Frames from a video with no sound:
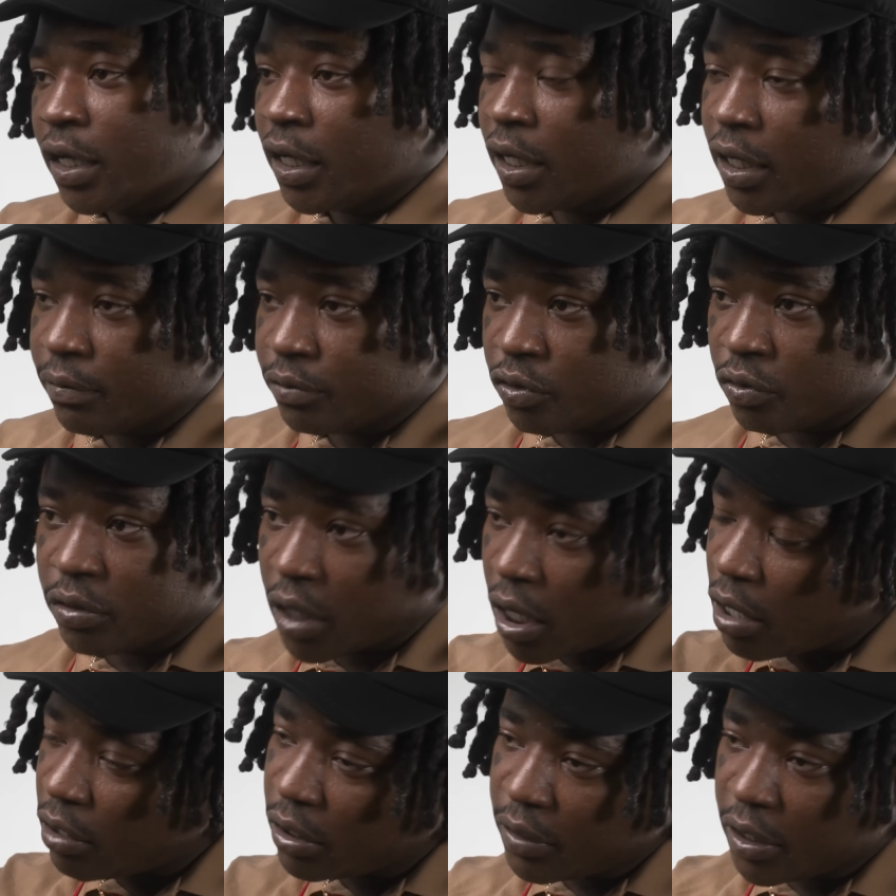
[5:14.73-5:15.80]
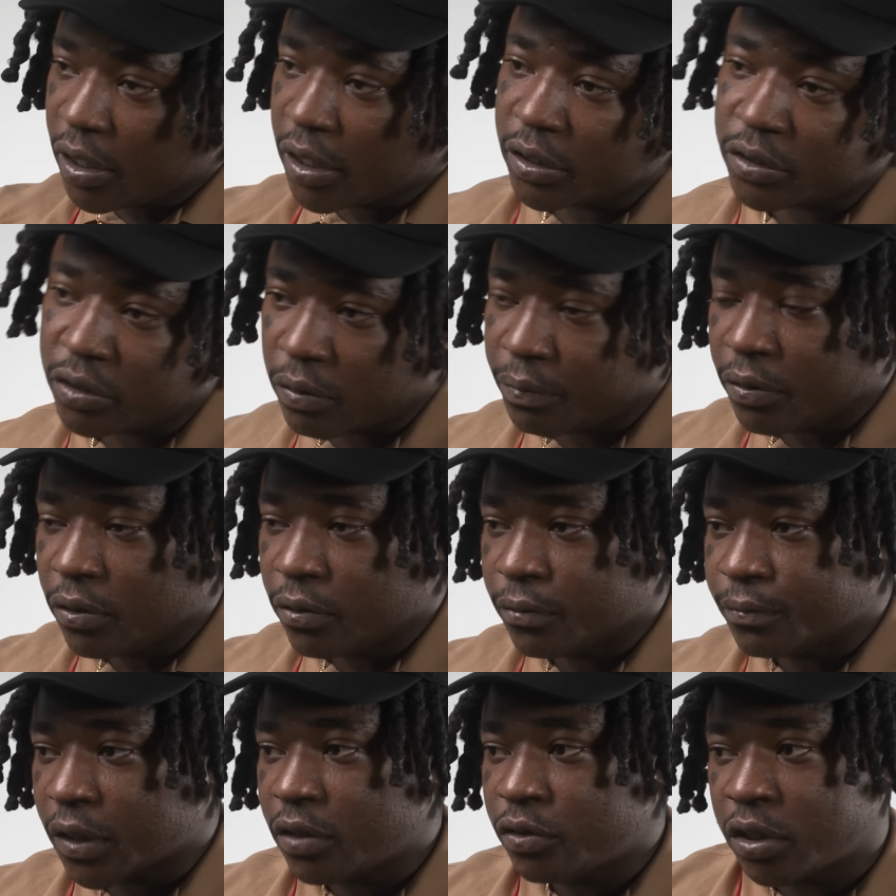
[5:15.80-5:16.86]
Him torn all in here. So
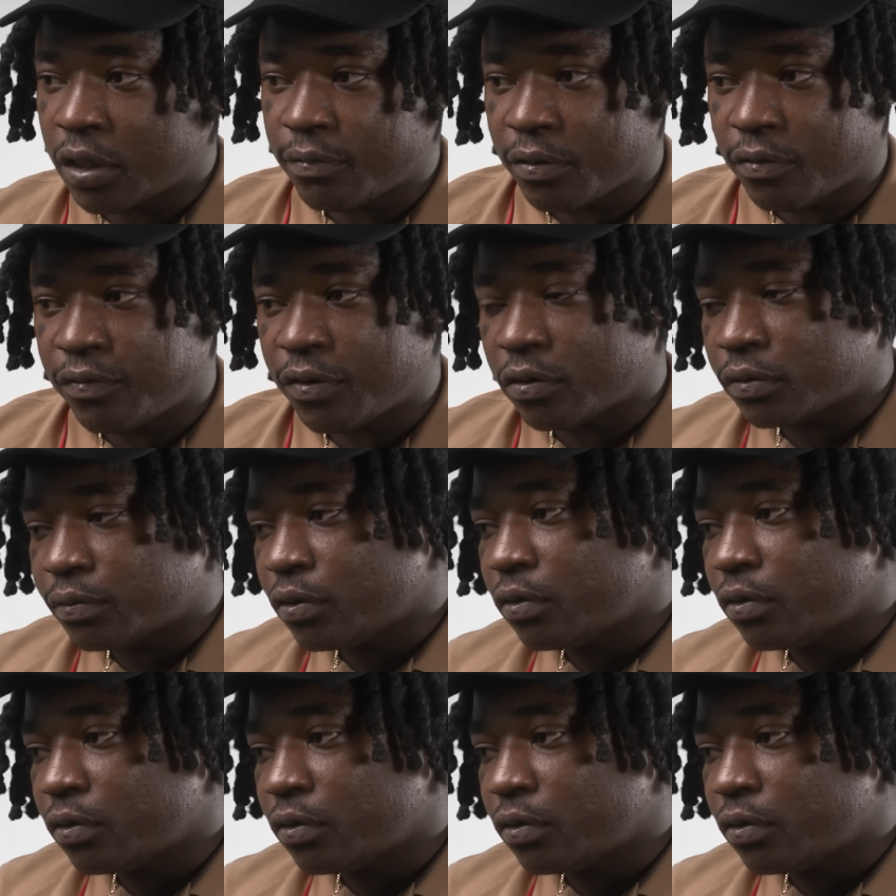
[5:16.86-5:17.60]
boom, they jump on folks.